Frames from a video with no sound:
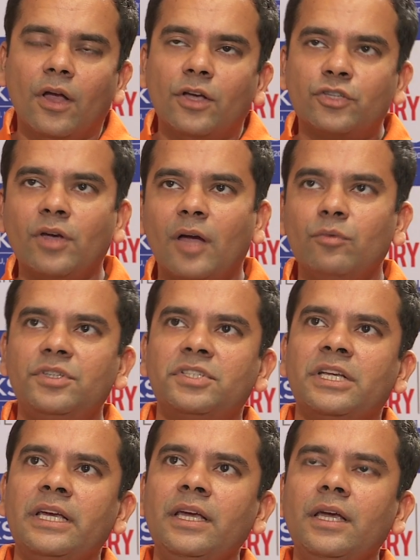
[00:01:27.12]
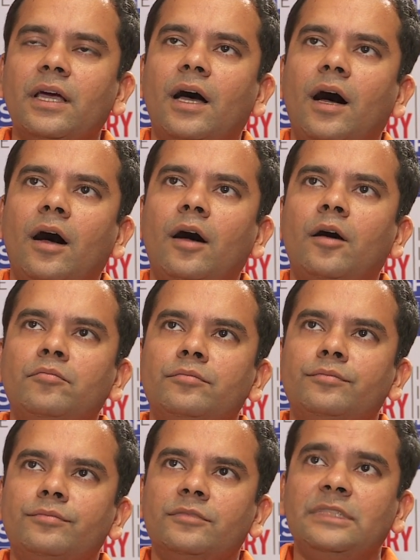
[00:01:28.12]
So I would say
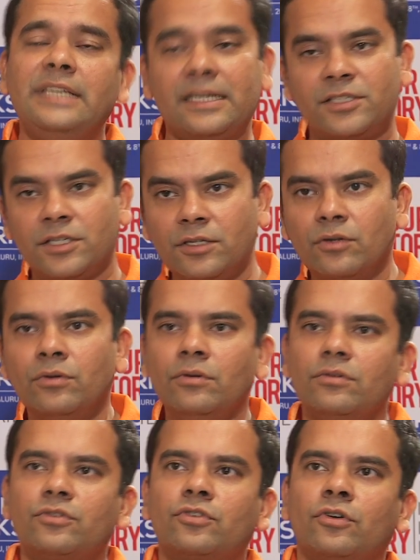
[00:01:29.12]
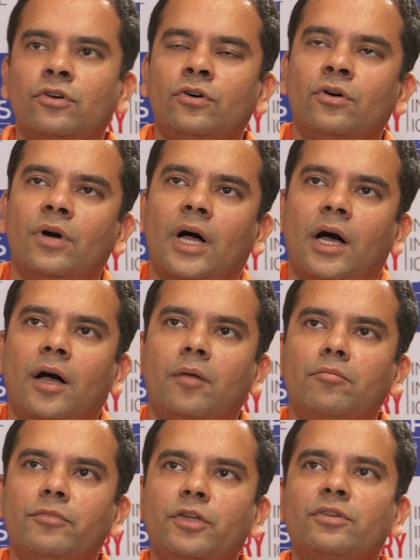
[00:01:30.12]
yes and no. So,
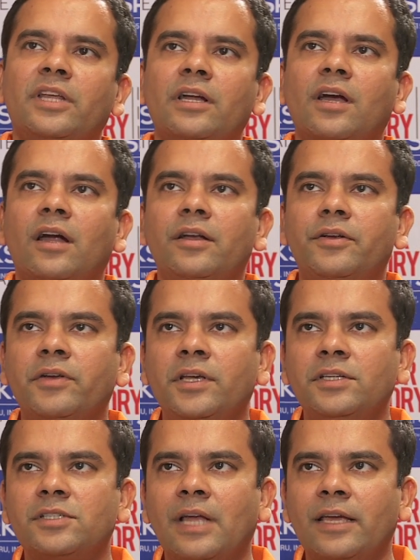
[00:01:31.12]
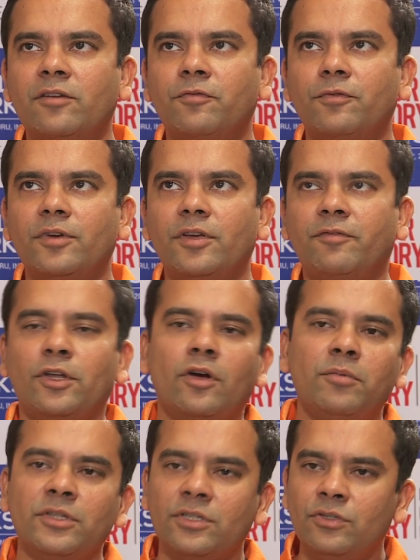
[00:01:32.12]
you know, there are countries like, if I
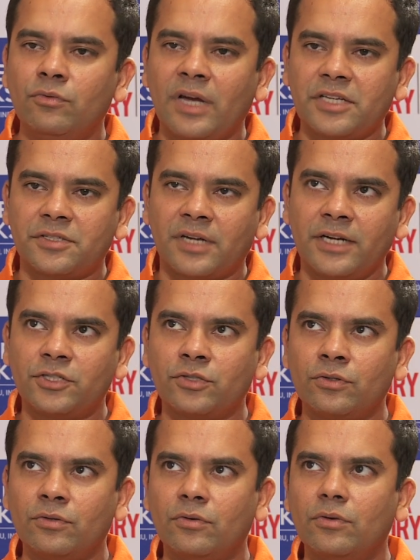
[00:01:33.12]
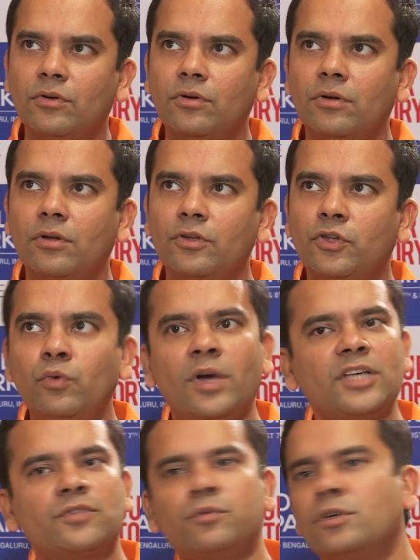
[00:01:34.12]
talk about the US, right? So
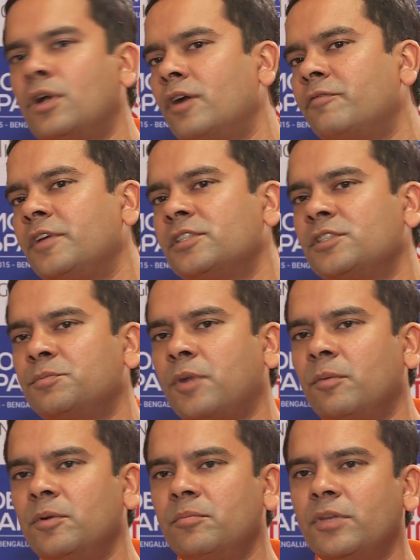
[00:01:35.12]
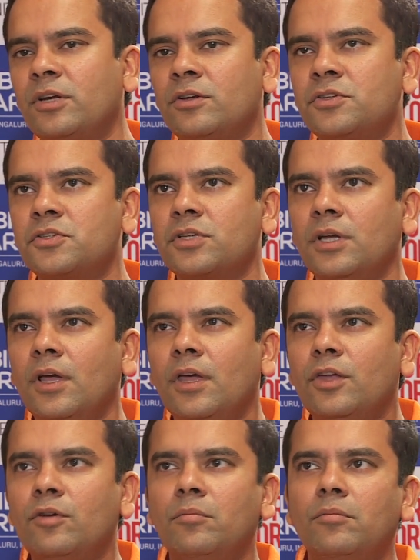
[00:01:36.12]
US would not face this problem because,
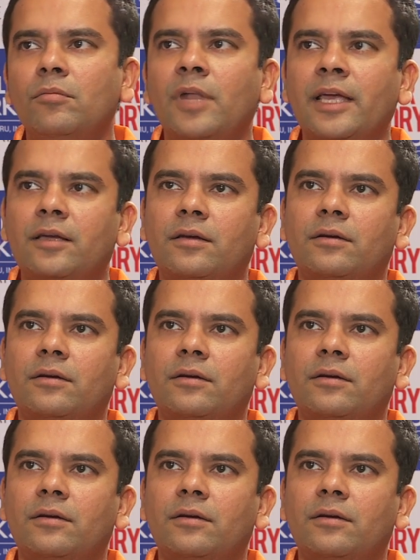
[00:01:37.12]
you know, like